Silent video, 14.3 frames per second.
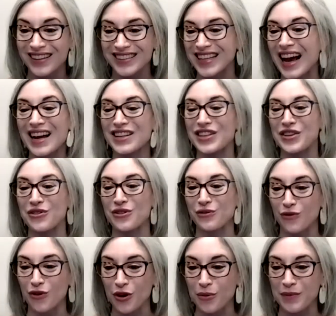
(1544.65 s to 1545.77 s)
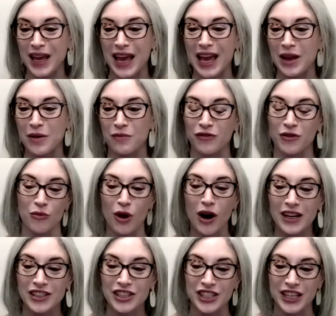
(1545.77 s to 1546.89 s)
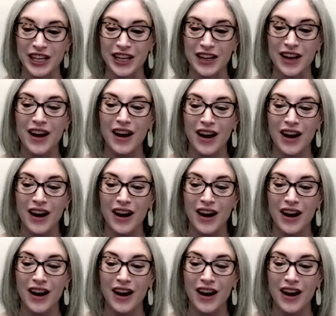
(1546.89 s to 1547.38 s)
a satin uniform came from watching